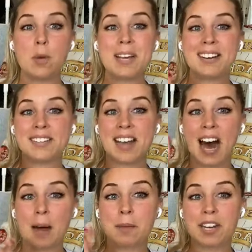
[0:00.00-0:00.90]
because
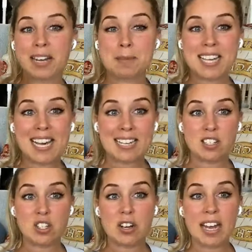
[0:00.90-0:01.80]
I'm going to be
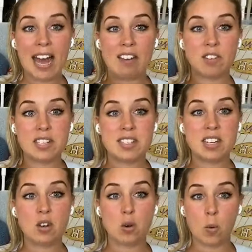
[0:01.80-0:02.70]
answering every
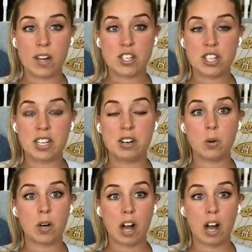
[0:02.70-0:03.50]
single question or